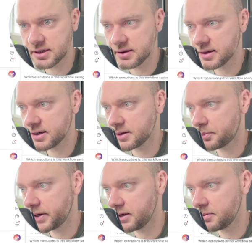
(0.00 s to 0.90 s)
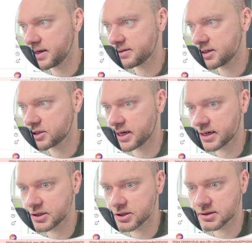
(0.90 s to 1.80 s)
in the pinned message.
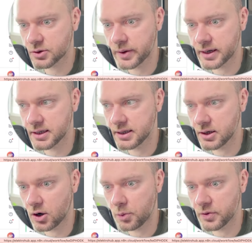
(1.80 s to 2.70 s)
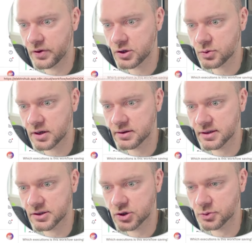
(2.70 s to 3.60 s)
I can just quickly open this one.
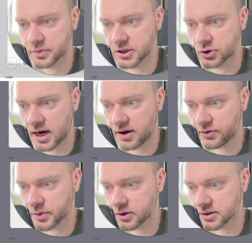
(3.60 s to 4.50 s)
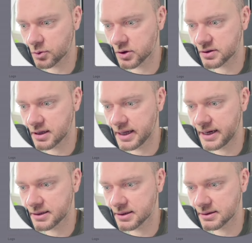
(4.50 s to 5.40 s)
This should be draft because it was the
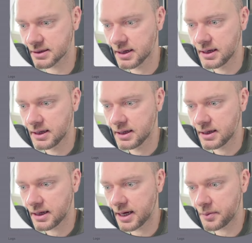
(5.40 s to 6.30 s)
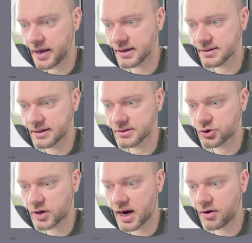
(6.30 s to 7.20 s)
latest. Yes, it
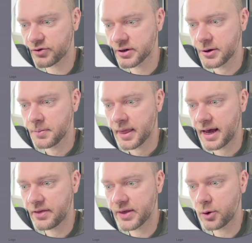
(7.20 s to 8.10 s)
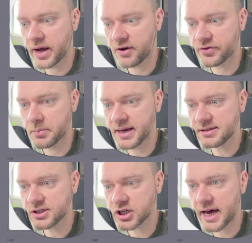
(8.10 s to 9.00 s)
is draft. And then we have the
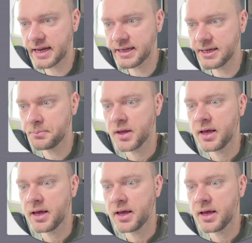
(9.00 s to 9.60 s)
message ID,